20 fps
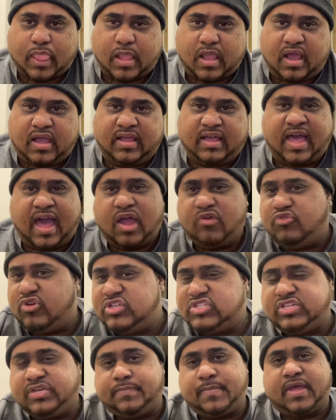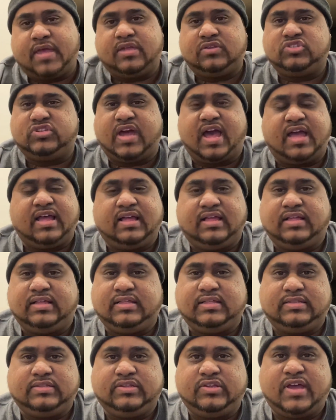And Guy Ritchie, man,
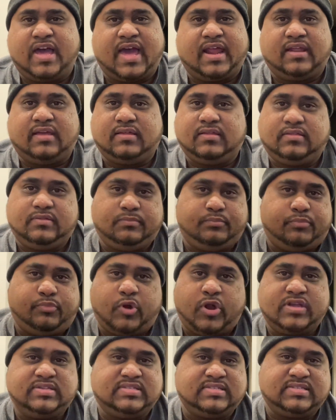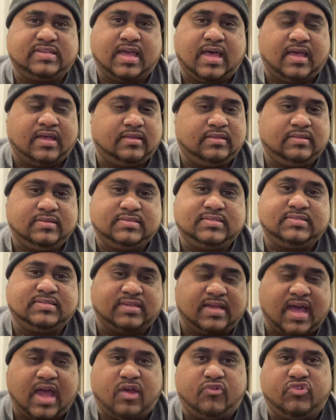you gotta praise this guy. This is a
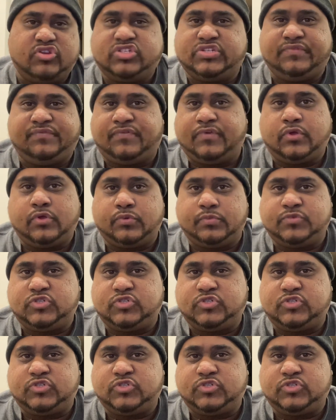Guy Ritchie film.